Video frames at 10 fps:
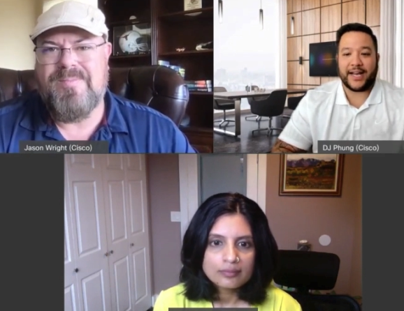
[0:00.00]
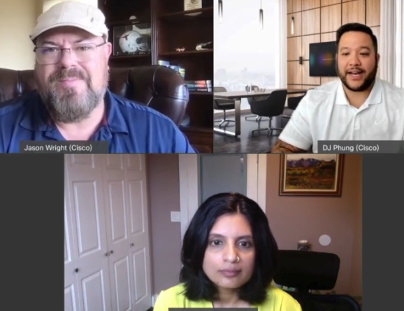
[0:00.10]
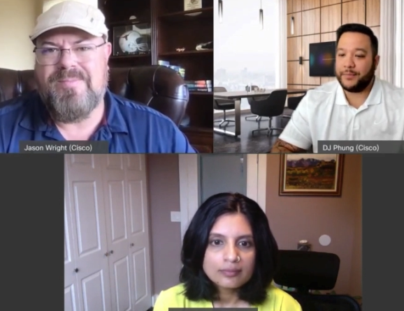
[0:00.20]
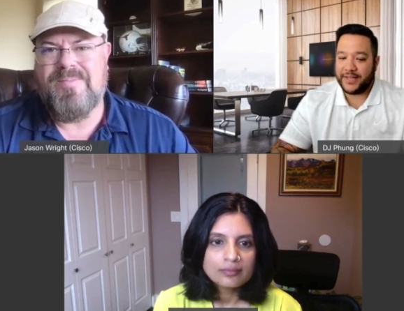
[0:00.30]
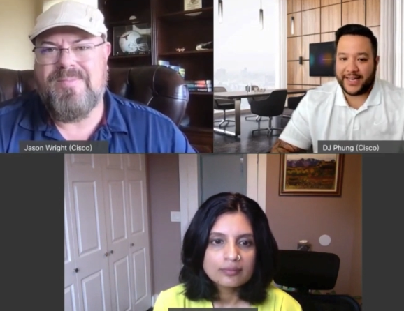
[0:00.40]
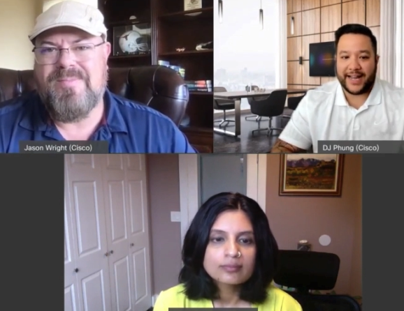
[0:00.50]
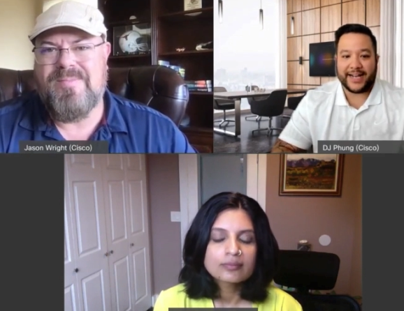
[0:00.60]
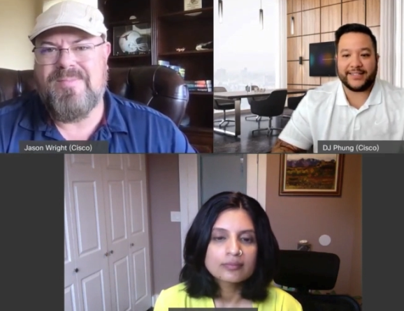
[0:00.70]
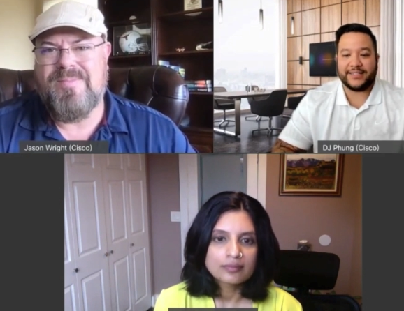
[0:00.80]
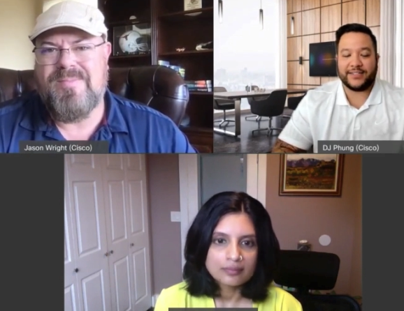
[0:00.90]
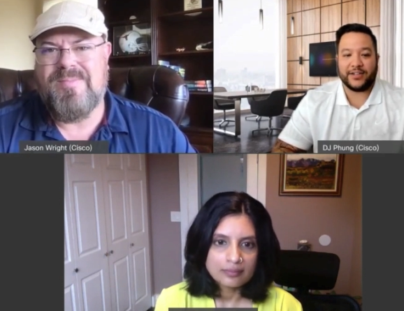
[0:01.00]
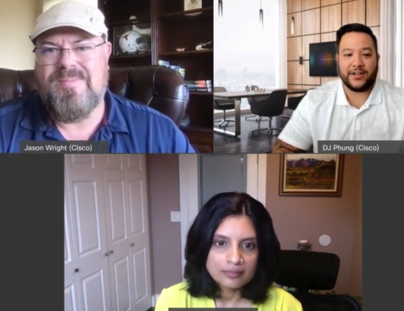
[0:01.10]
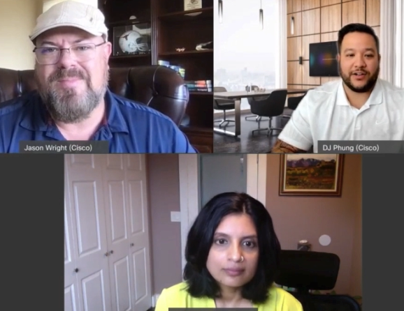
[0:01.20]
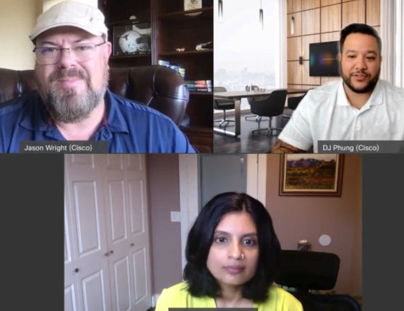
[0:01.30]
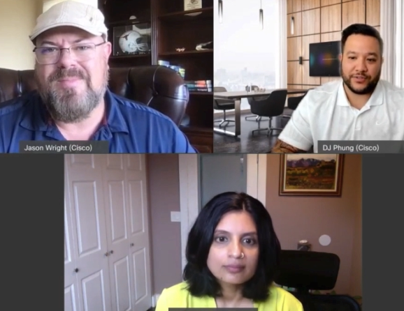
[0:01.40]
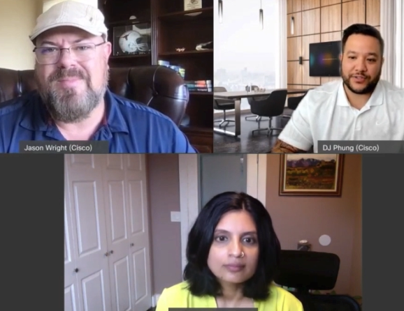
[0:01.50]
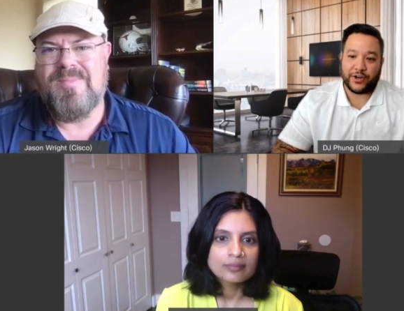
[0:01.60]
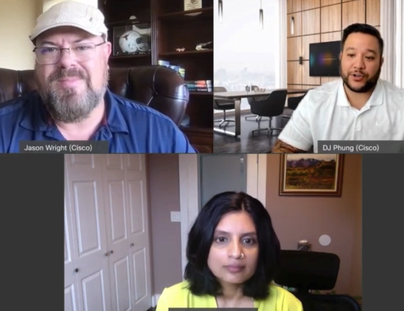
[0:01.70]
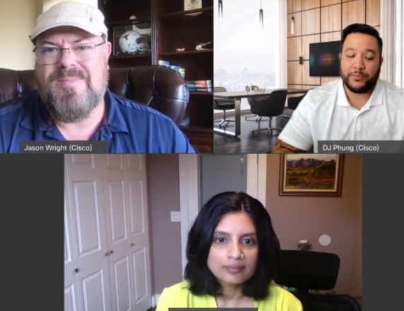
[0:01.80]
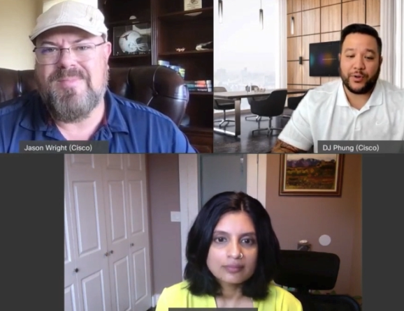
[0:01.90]
Speaker 1: up, get access to the console,
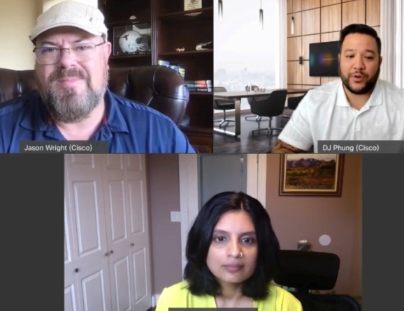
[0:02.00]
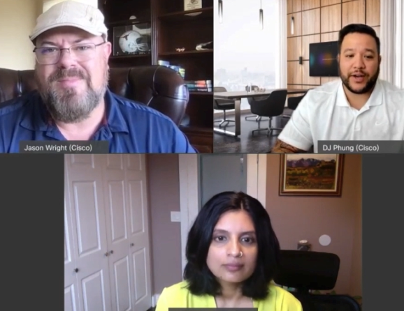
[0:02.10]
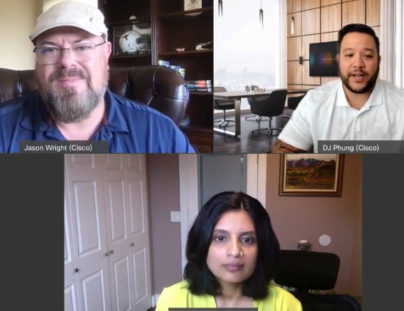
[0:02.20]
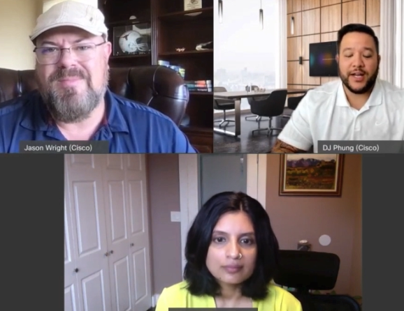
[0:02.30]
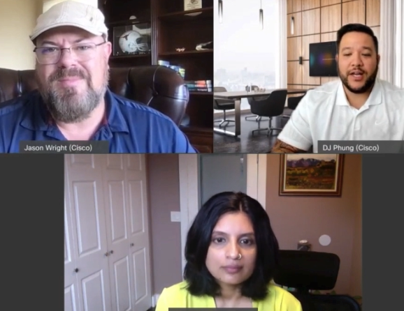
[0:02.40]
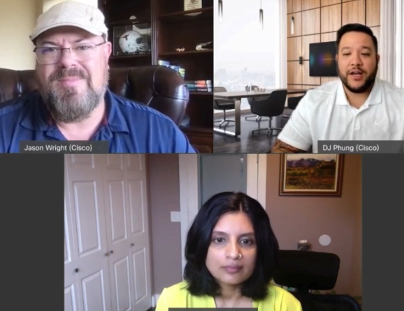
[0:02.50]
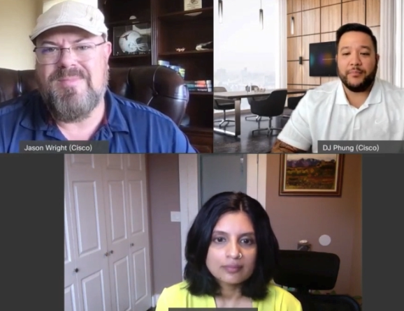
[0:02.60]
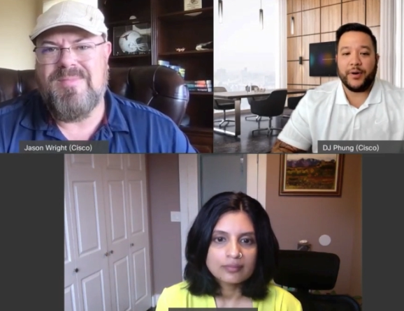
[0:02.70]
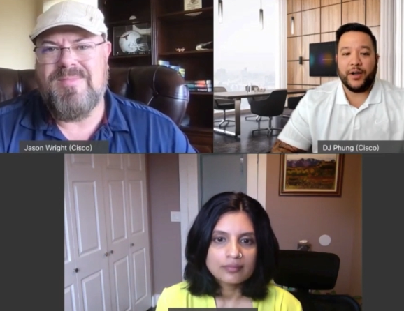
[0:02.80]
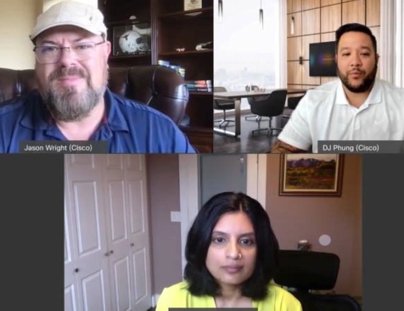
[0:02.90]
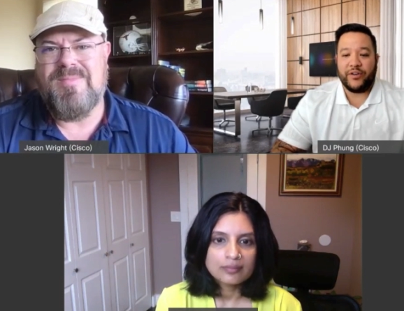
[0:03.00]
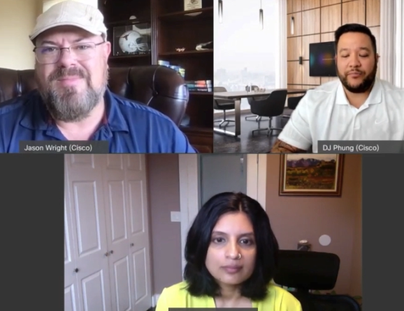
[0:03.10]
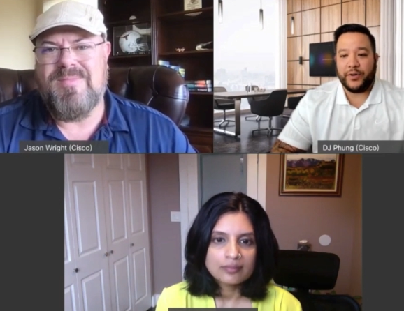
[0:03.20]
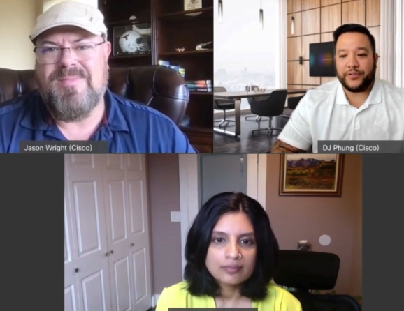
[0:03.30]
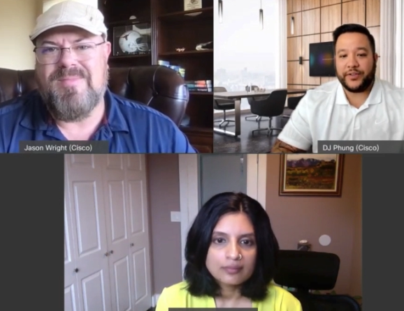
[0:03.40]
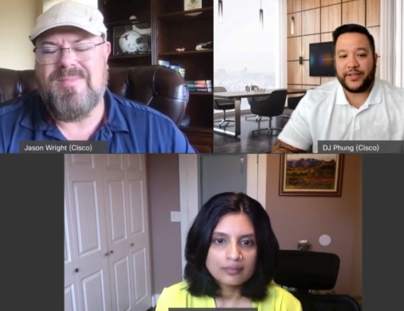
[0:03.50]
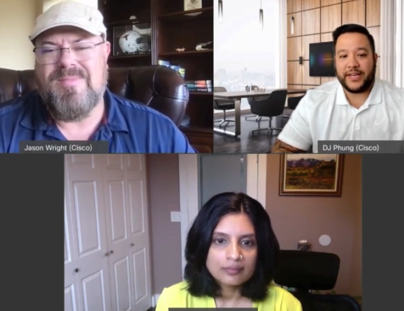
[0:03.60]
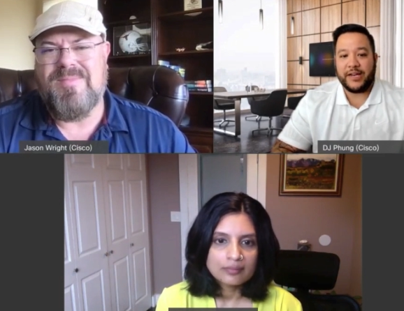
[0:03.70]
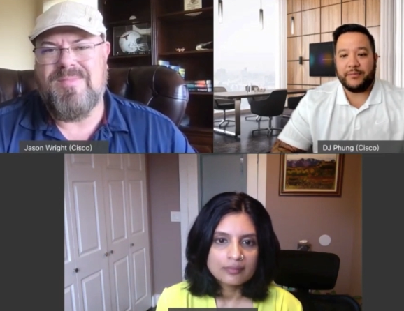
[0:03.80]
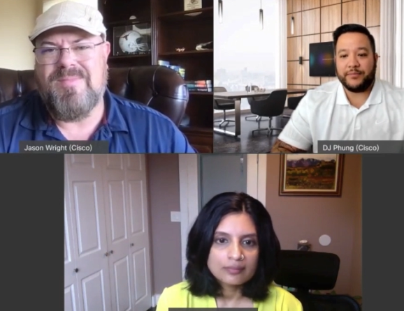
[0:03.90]
start deploying but we built a
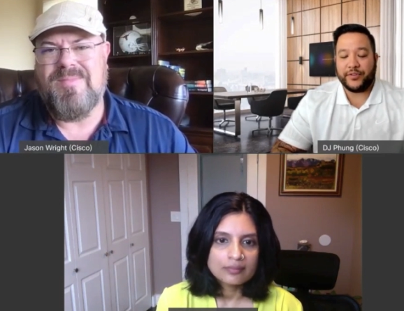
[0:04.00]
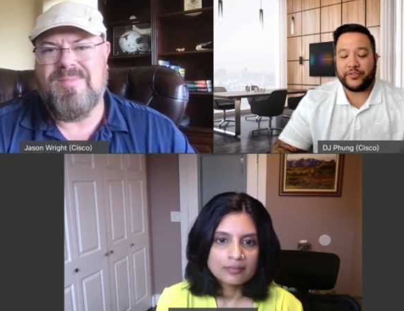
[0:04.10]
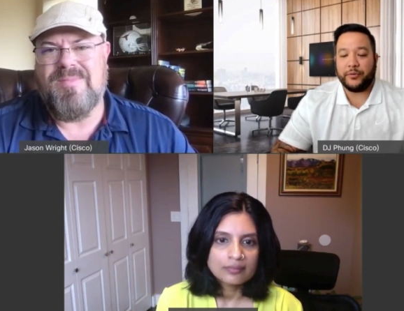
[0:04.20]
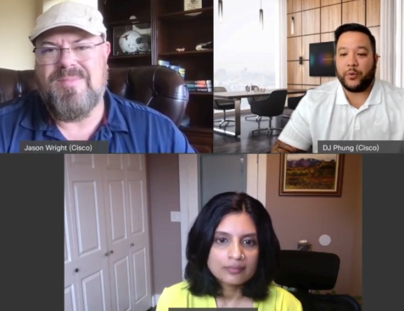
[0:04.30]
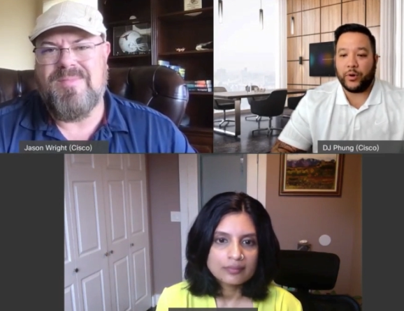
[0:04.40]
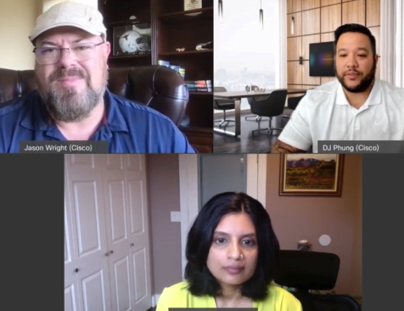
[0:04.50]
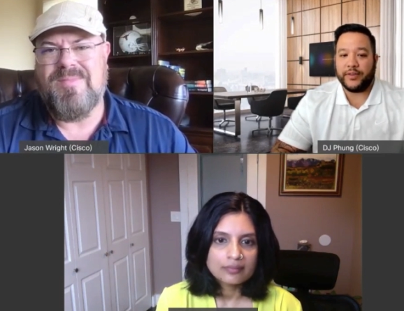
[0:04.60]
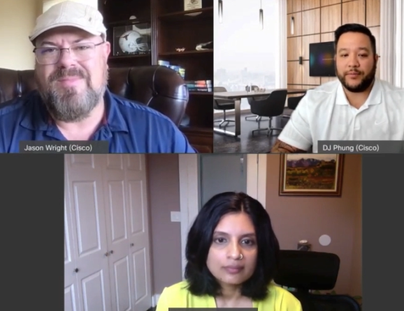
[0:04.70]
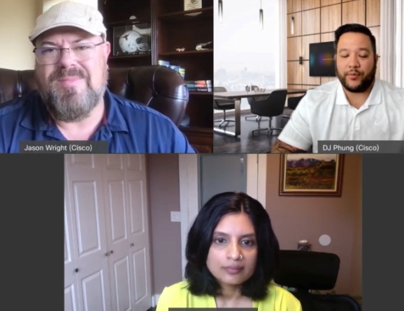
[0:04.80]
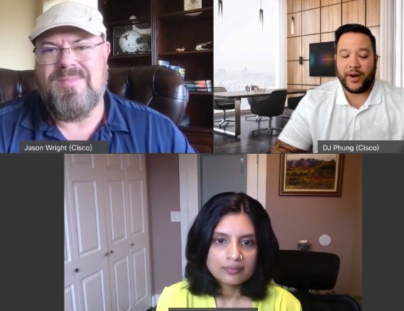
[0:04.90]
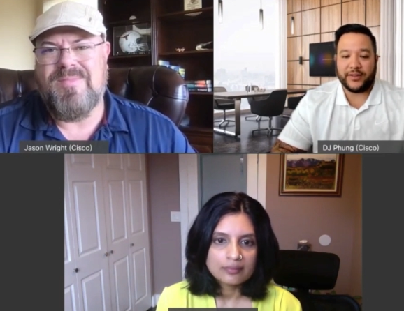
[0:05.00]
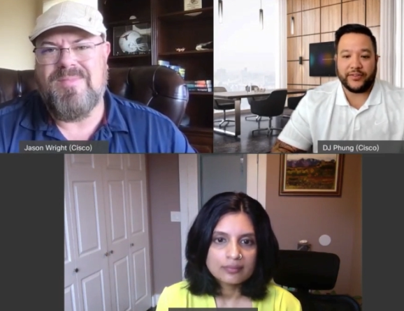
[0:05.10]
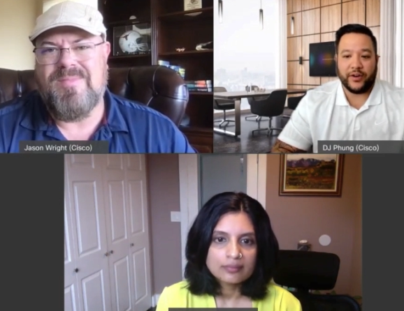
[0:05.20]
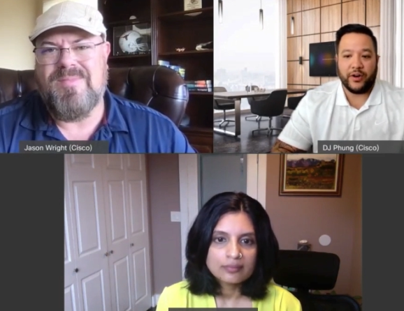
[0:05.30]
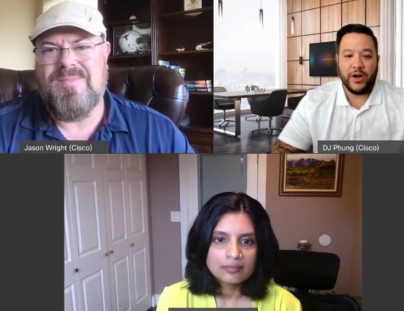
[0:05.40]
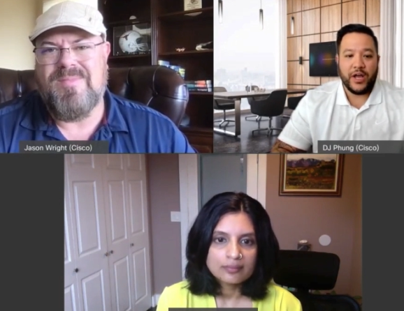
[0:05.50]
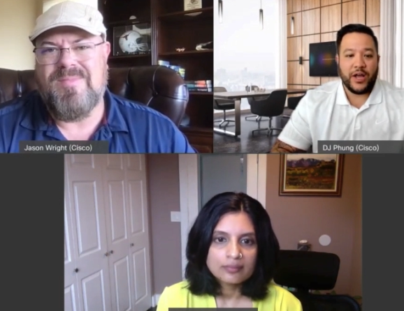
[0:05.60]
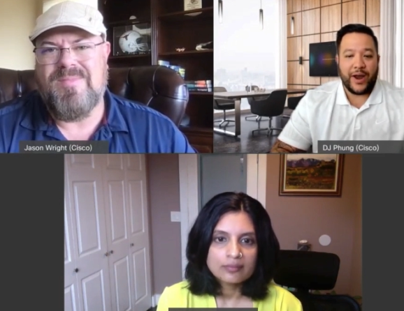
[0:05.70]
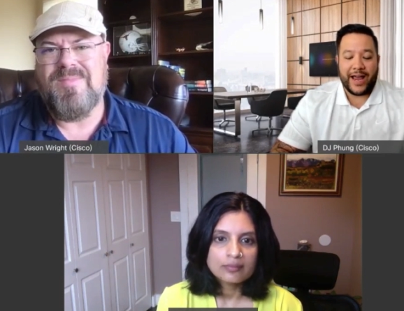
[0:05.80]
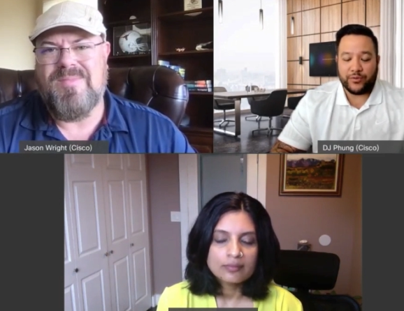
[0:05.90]
team to support them, right? So
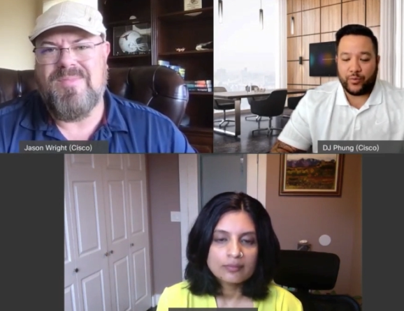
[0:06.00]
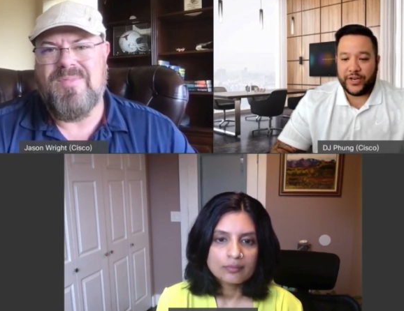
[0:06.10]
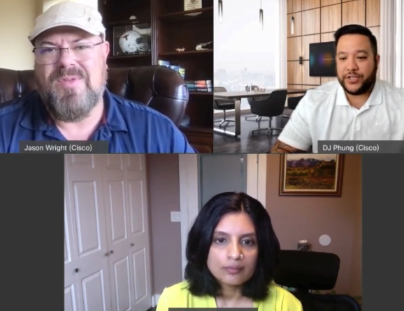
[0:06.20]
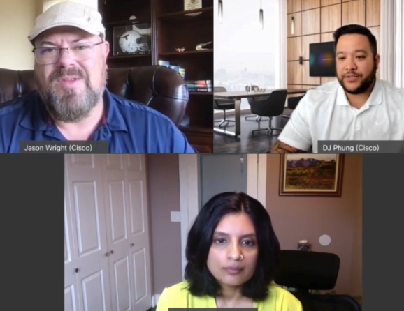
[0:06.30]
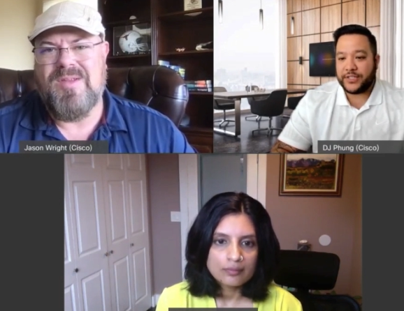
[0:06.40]
as, when you